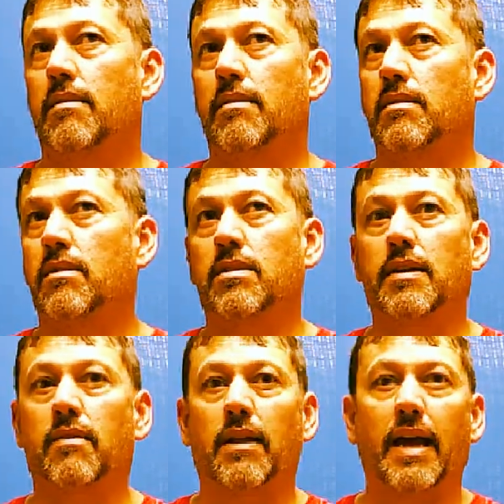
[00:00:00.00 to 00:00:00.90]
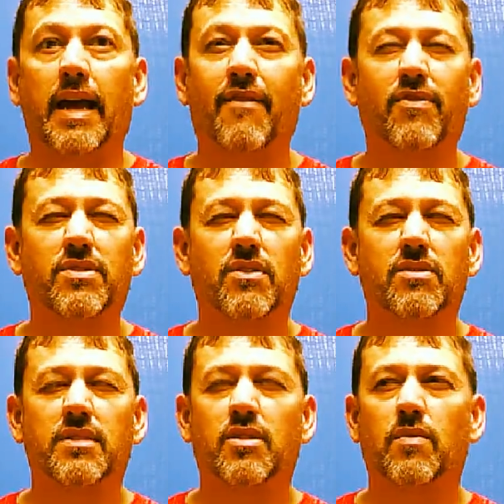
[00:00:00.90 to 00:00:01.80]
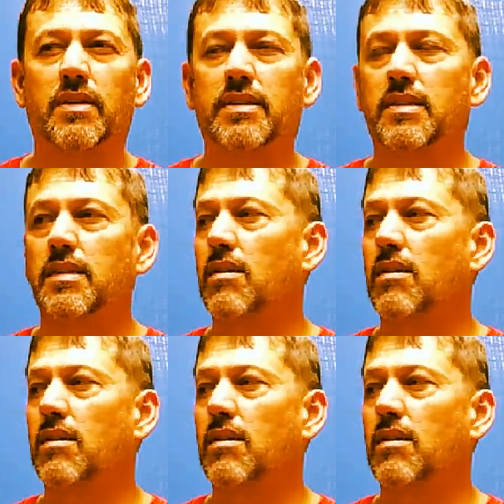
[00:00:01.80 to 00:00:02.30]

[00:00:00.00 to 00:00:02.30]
a good year and a half or so since our release of the